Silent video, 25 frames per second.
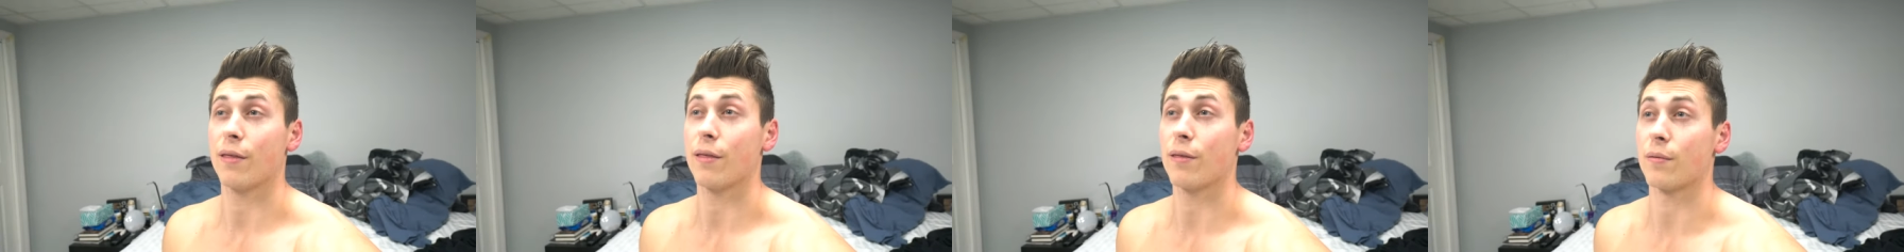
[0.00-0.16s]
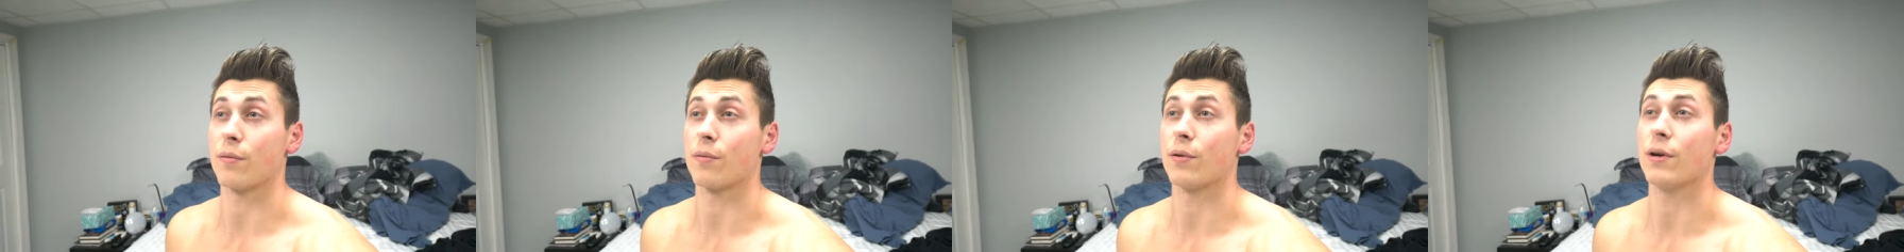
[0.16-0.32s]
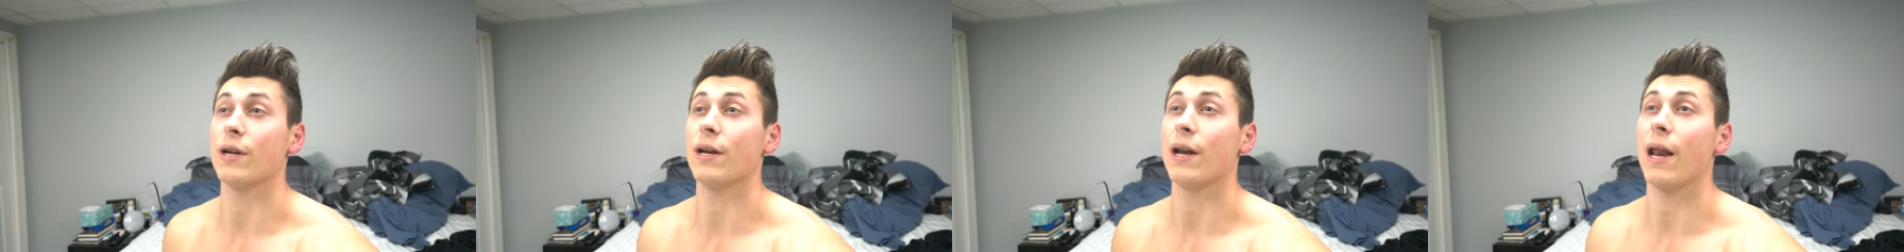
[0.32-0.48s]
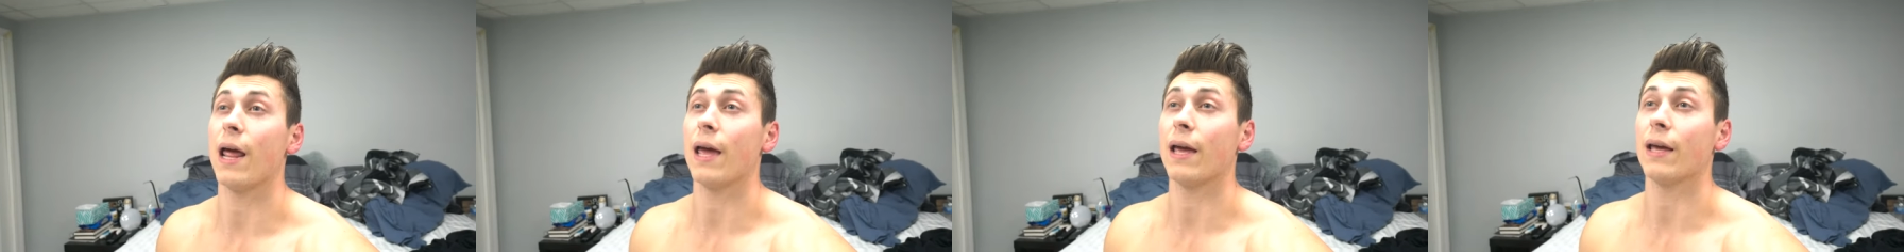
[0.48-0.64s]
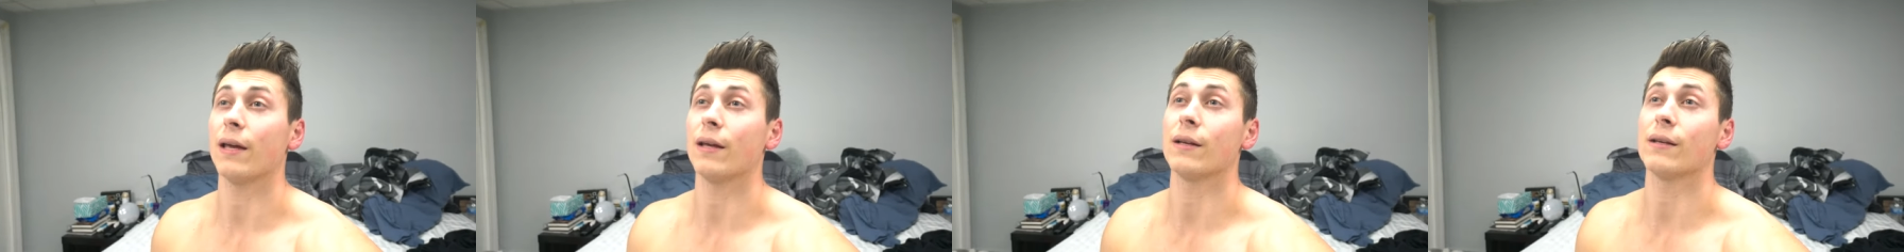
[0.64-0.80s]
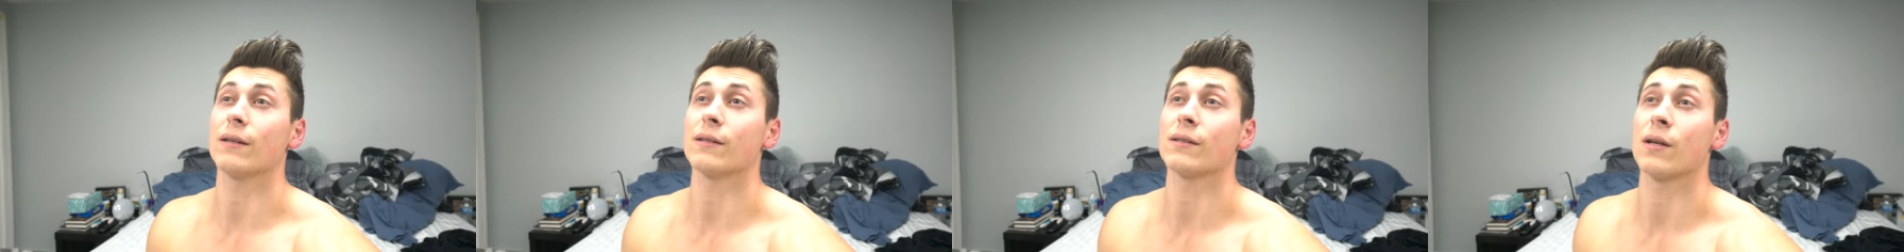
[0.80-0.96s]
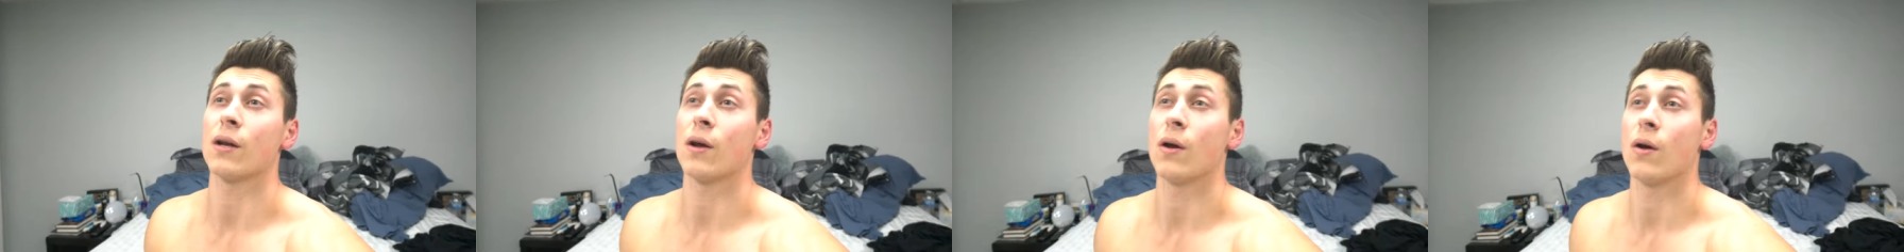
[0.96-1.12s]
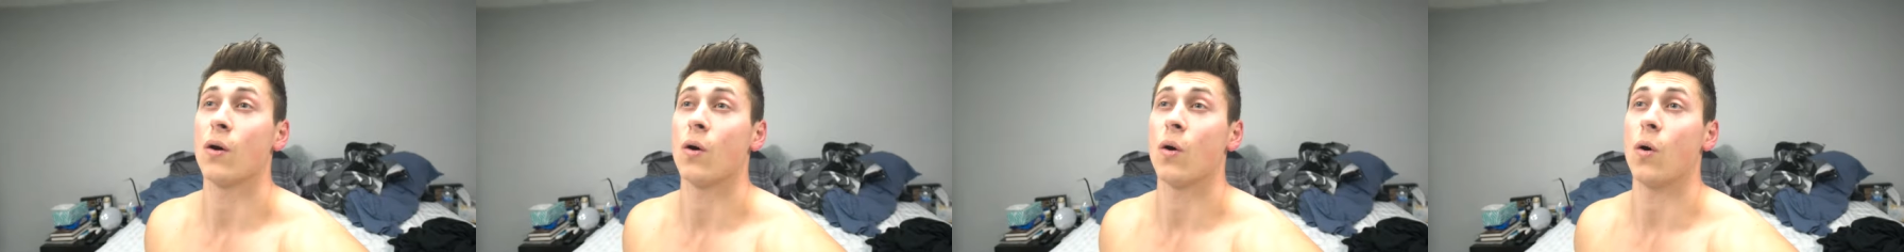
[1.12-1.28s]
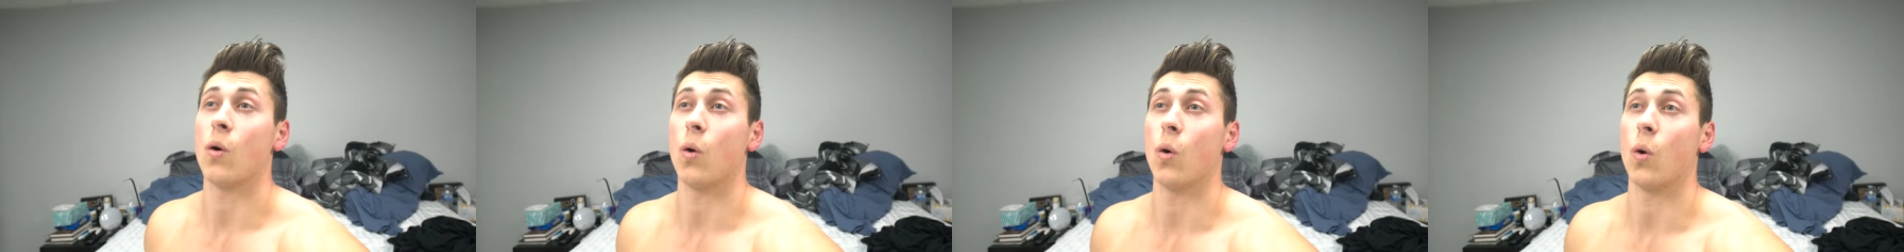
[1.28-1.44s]
three days
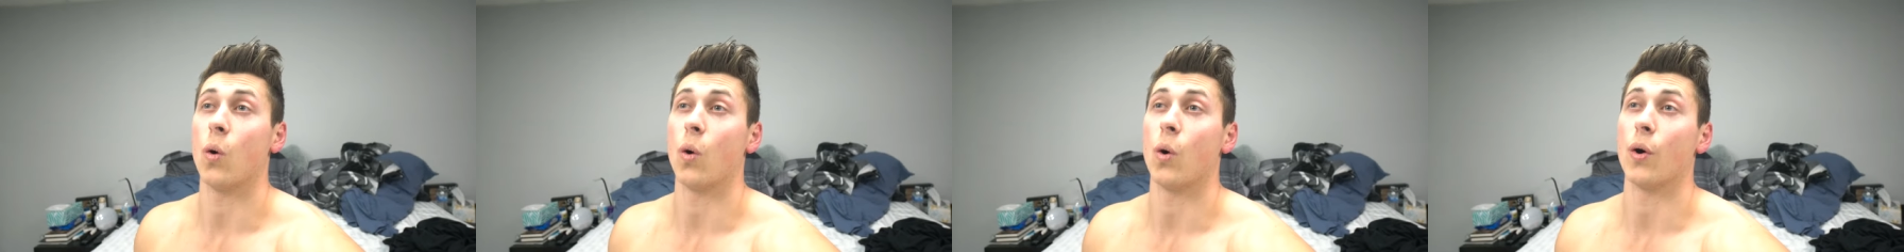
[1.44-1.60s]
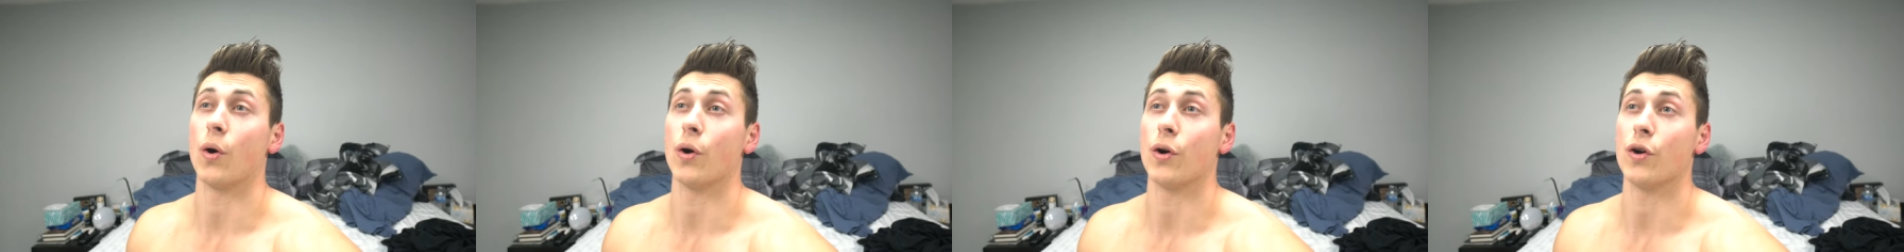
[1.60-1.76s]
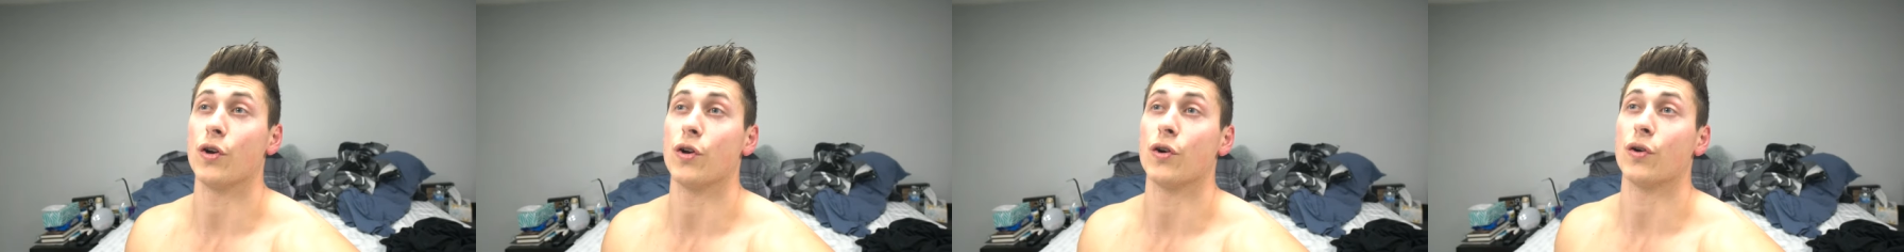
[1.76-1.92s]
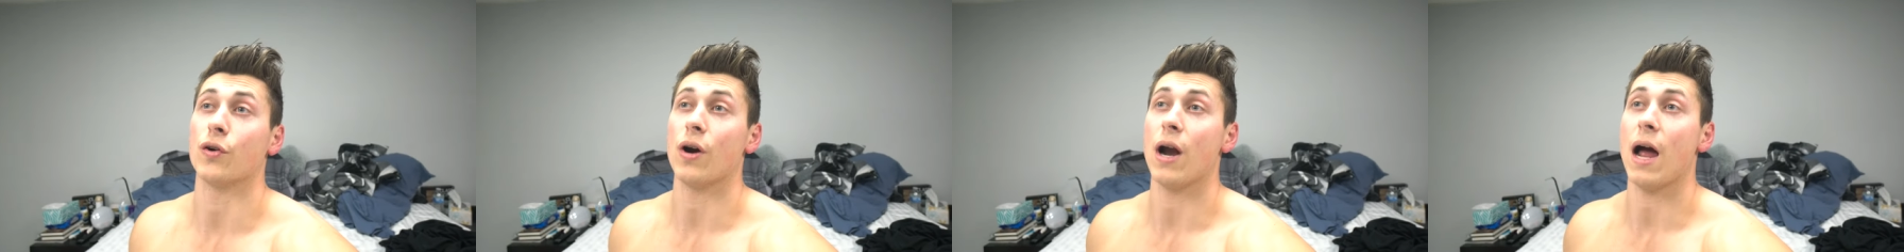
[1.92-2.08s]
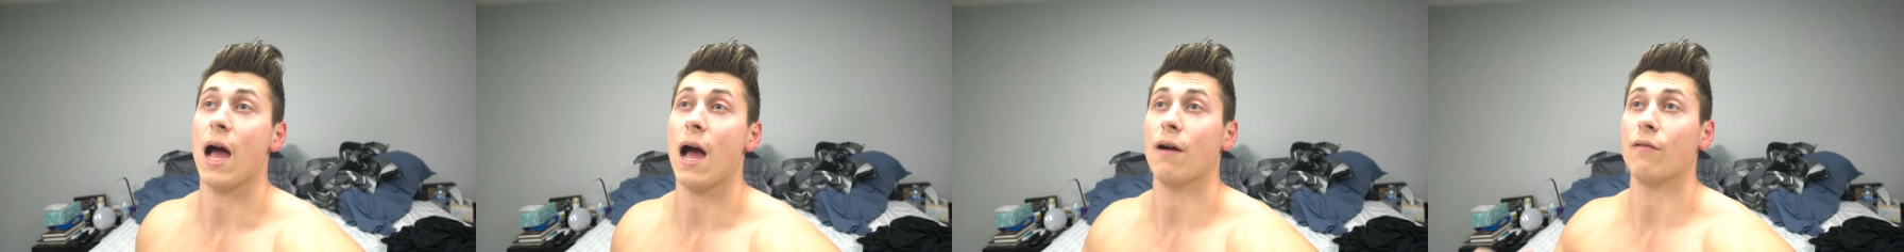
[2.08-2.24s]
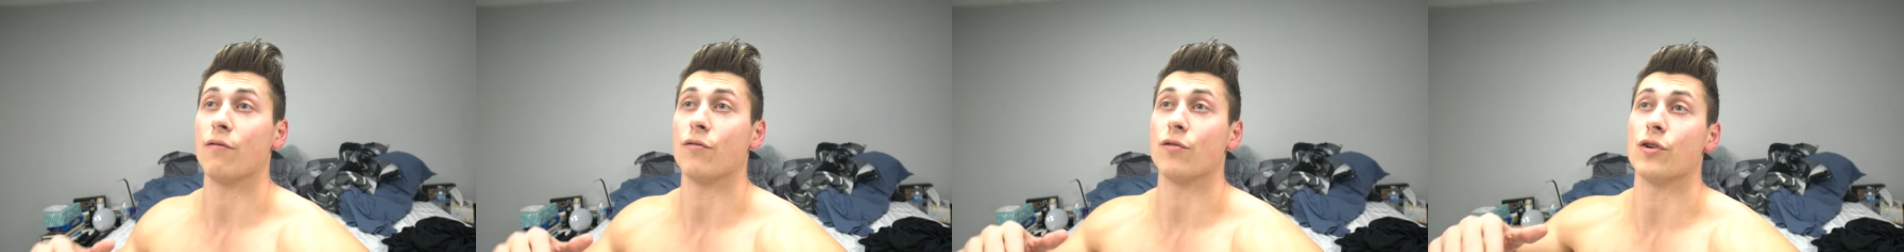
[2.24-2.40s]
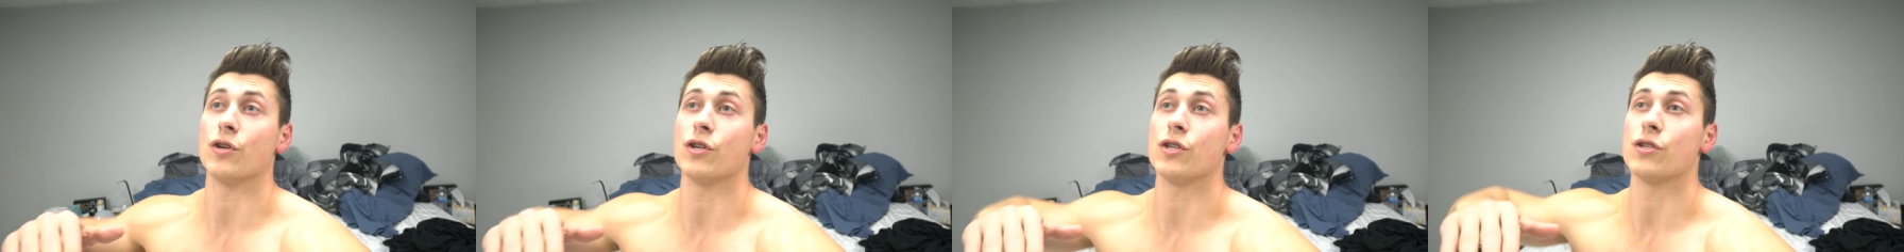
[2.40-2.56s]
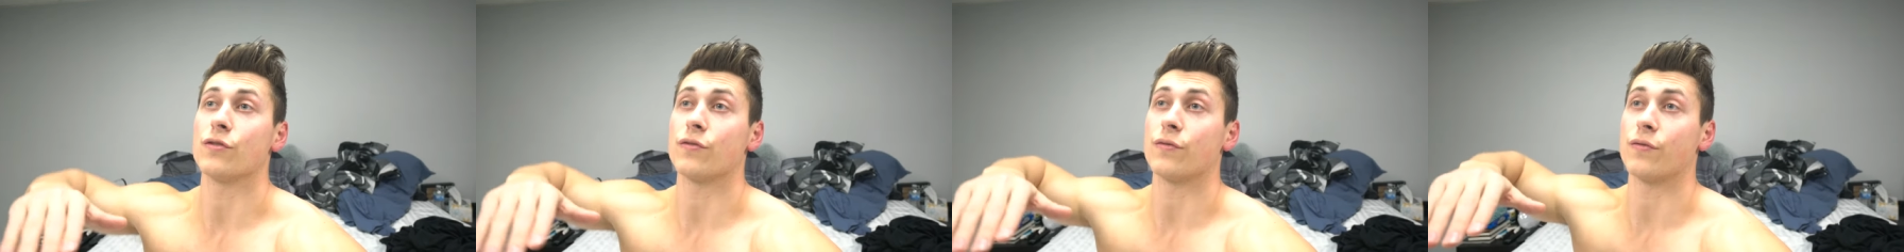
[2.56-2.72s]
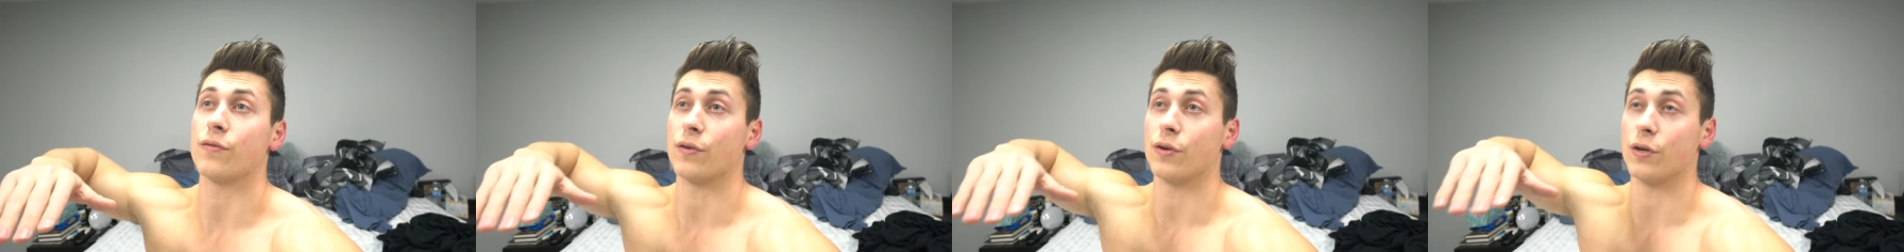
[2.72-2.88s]
or your average
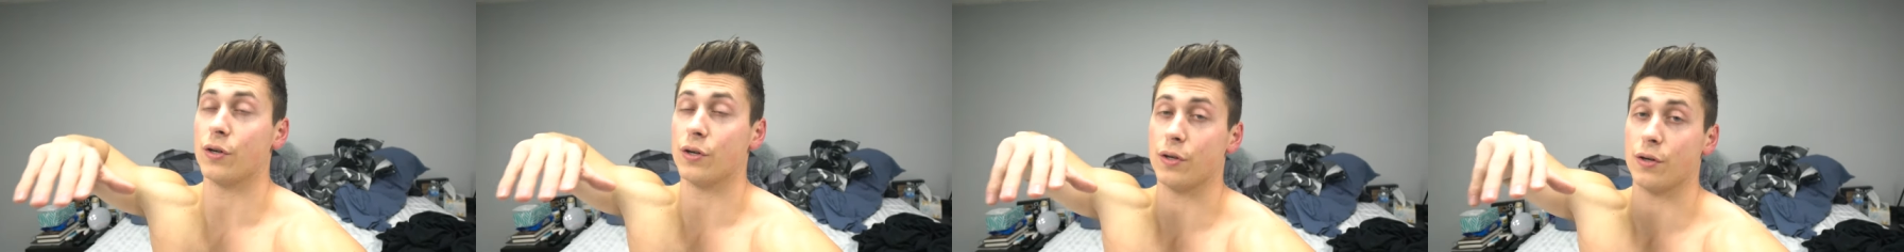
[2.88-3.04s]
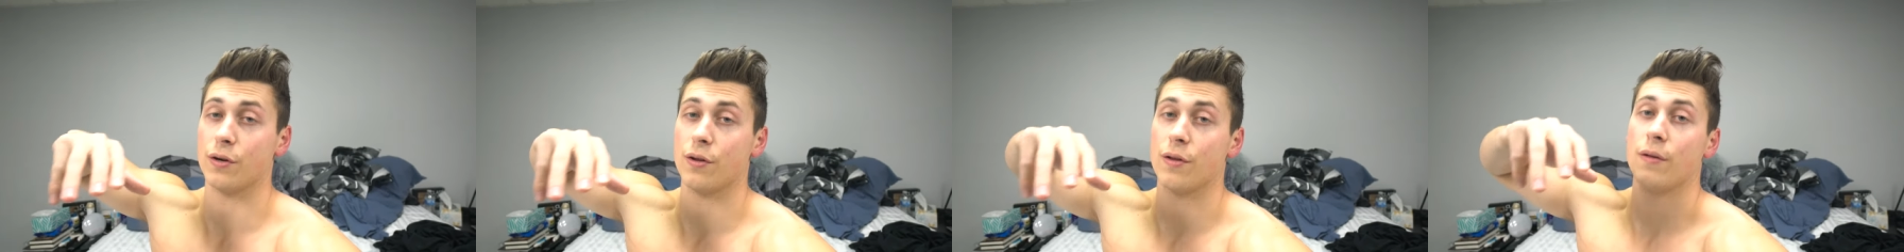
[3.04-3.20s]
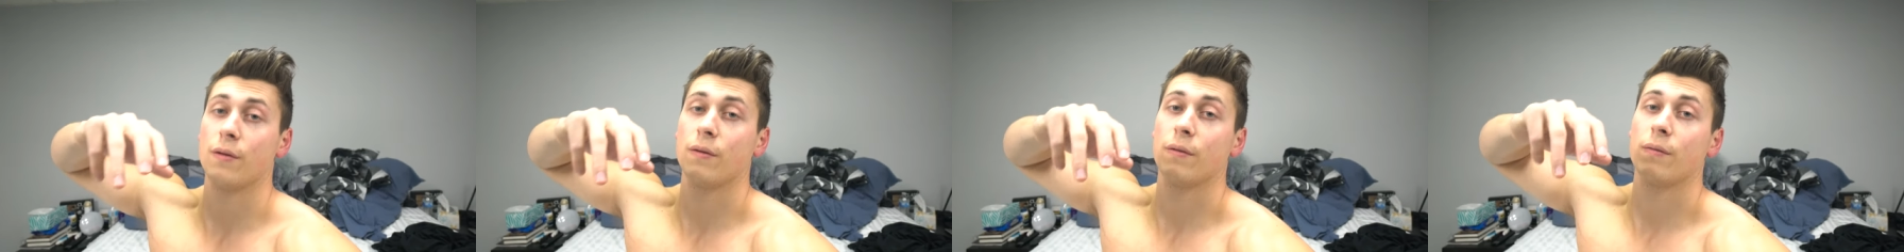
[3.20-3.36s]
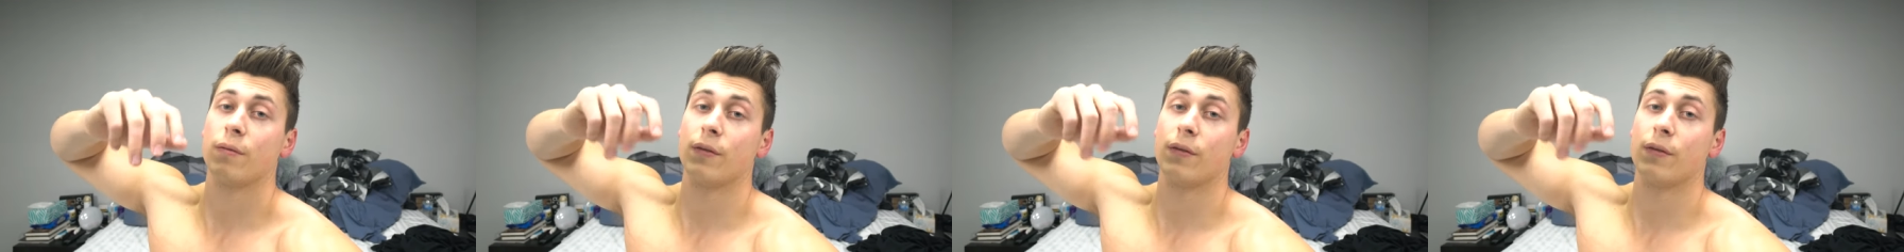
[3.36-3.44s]
for